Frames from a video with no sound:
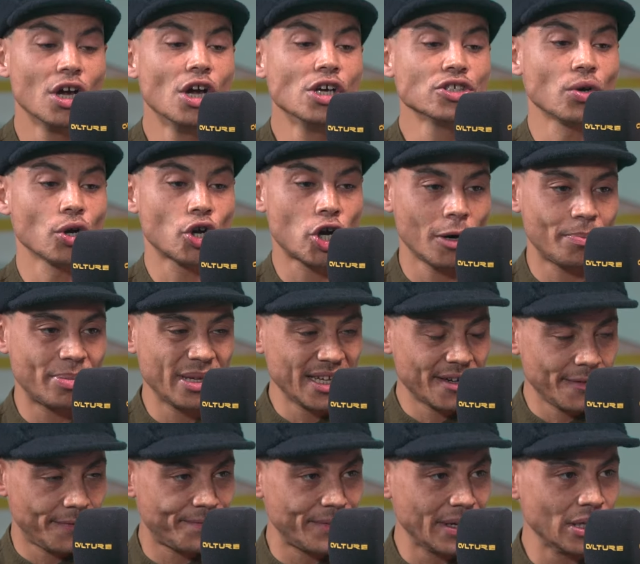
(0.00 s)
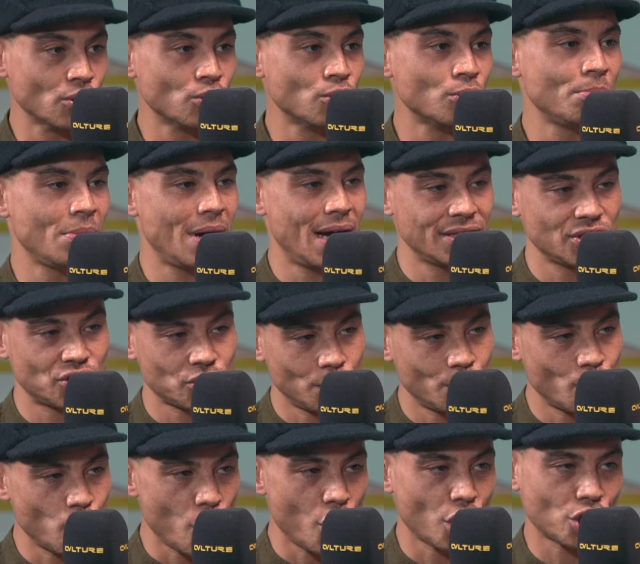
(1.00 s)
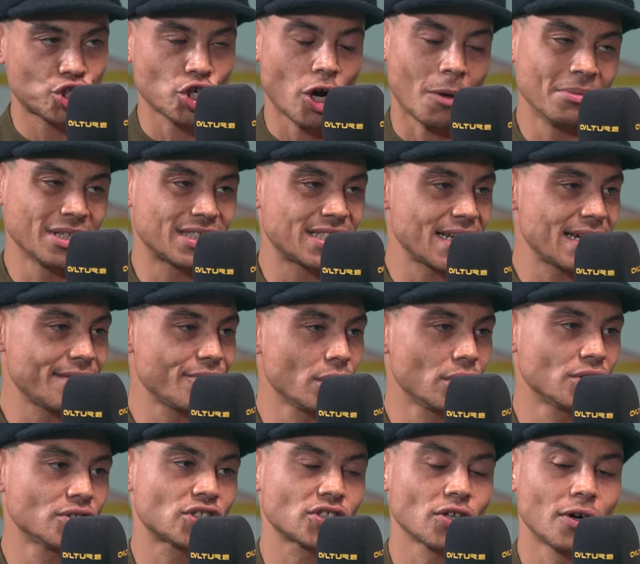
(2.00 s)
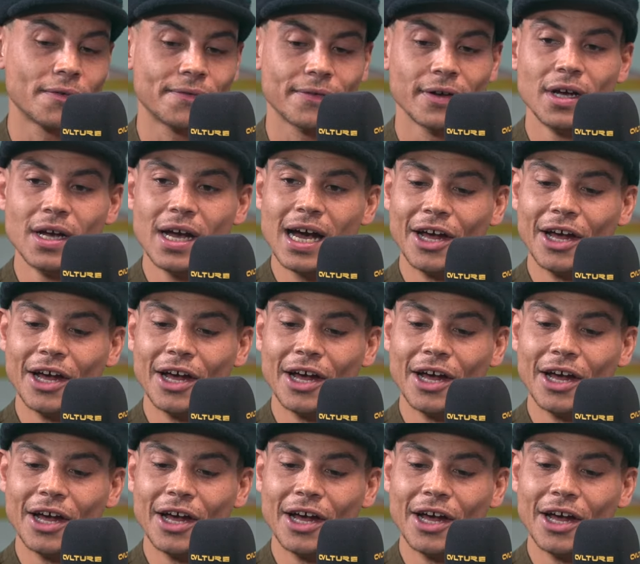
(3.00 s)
so a copy of the film and some workshop material and stuff.